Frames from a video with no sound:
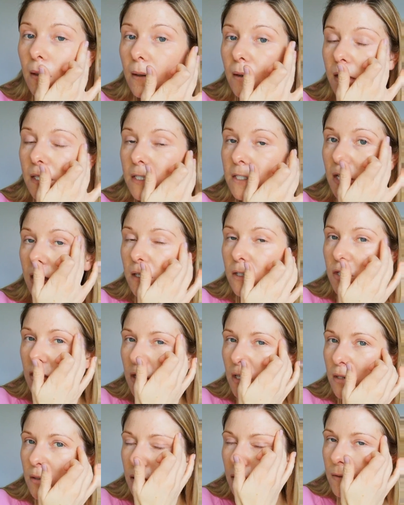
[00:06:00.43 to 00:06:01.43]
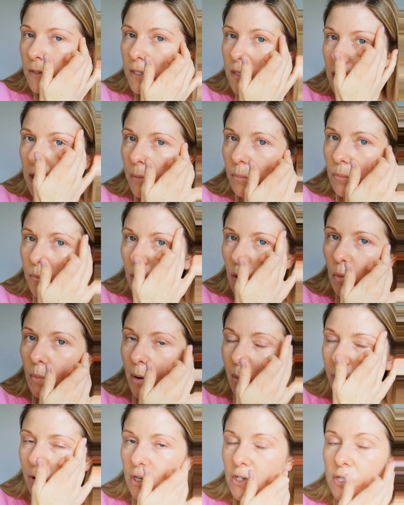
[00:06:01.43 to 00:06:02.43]
I tend to use, obviously, all
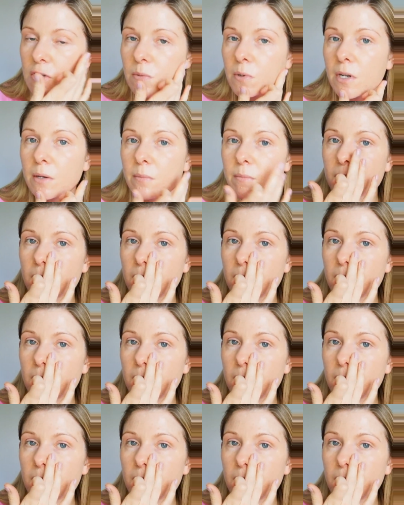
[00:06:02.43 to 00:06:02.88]
my brushes when I'm